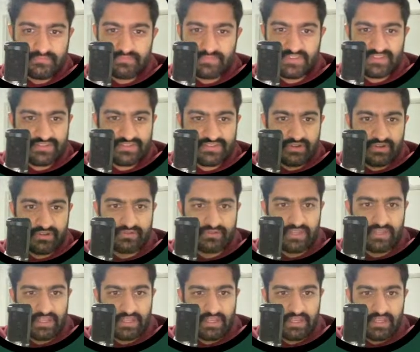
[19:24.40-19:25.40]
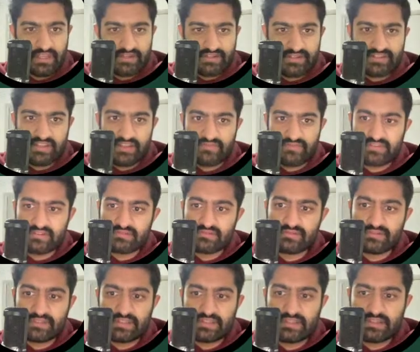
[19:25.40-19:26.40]
So just having a
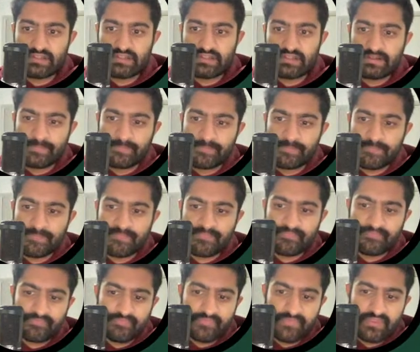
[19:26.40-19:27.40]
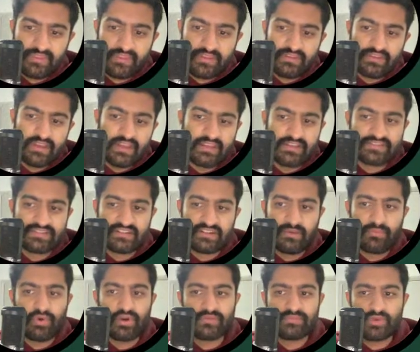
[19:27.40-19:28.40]
look here. Yeah, he's the
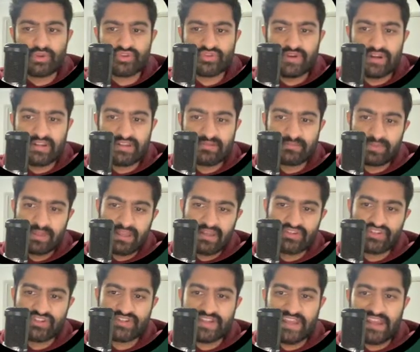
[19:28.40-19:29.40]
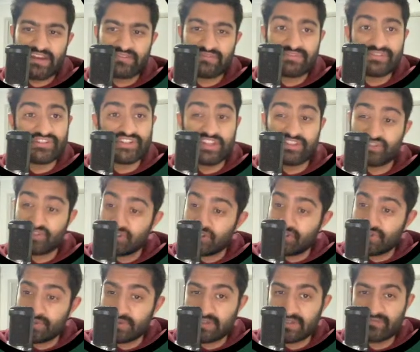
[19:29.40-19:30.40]
number 1 most traded in player, just ahead of a Jed
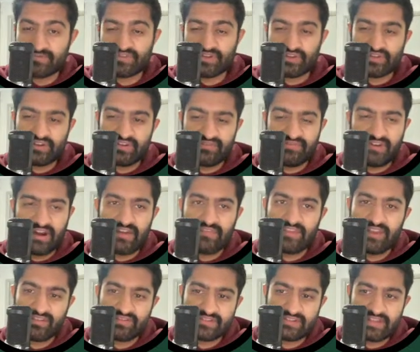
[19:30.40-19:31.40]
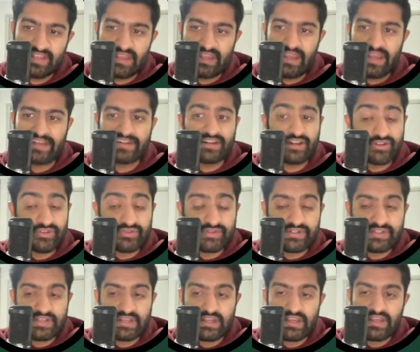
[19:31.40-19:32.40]
Stewart. So he's got
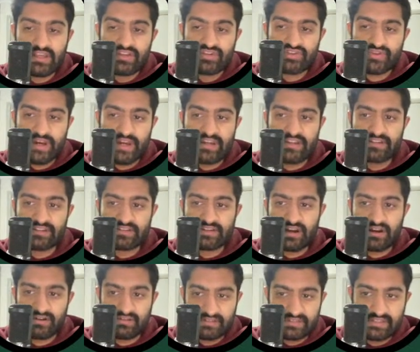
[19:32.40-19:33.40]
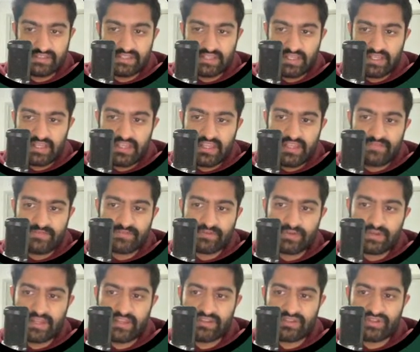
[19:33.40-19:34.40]
5,800 trade in currently. If you
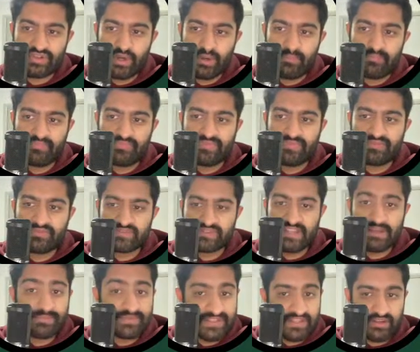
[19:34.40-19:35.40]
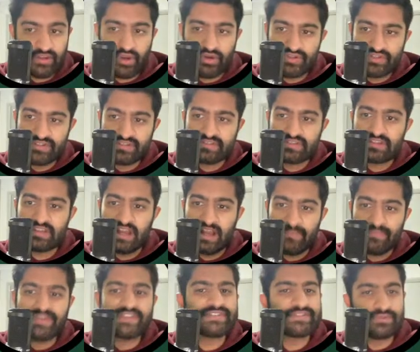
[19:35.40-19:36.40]
look at the top 10% coaches,
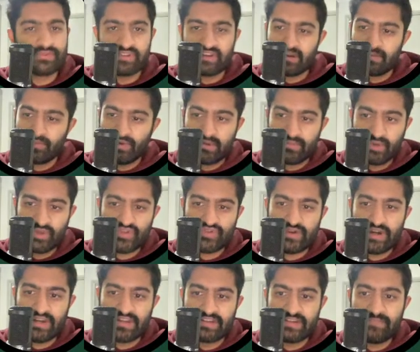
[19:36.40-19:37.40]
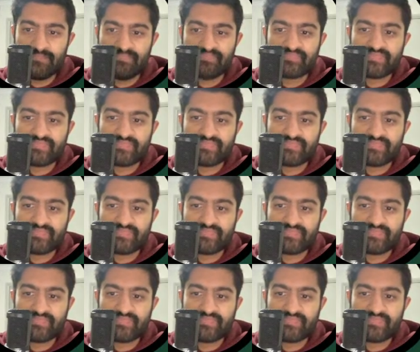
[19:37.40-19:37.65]
he's still the number 1 most traded in.